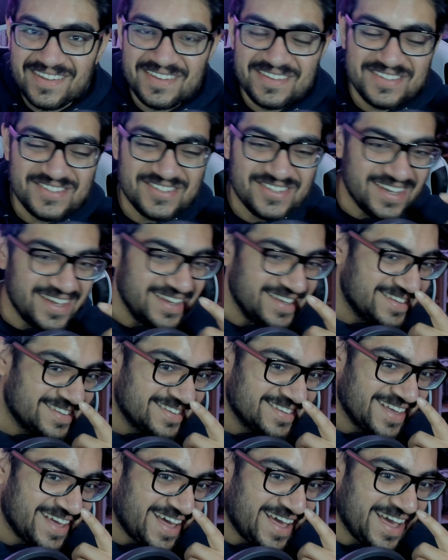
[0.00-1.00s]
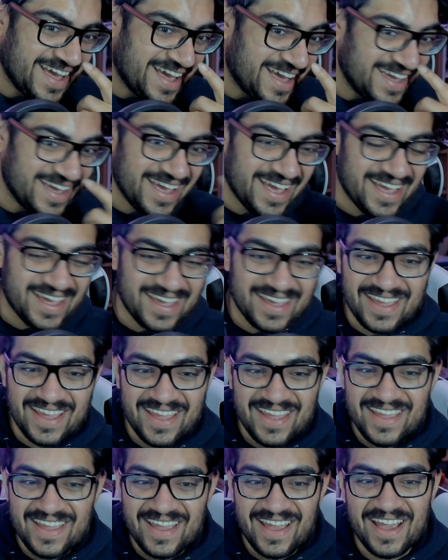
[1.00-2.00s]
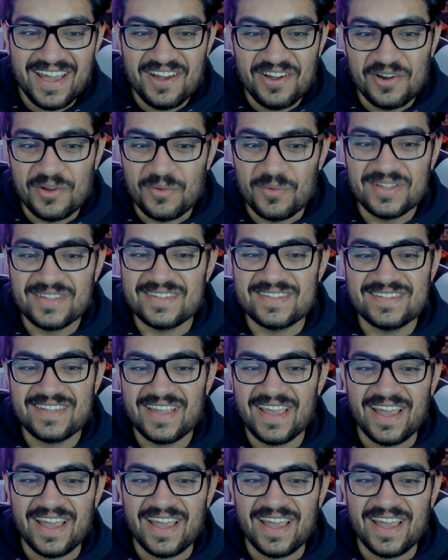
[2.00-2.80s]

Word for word: Jeez, I, I, I don't know what to say.